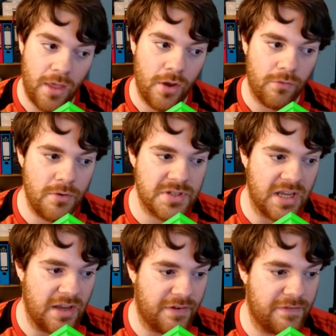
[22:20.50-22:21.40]

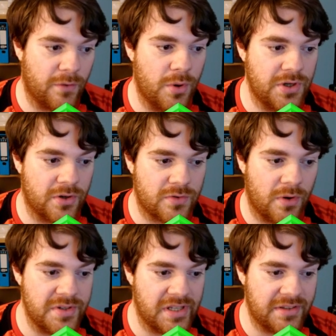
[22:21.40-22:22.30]
Rosa, if a forward you control
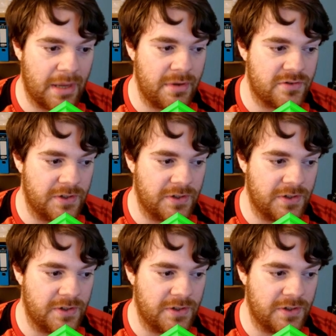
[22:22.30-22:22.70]
is dealt damage,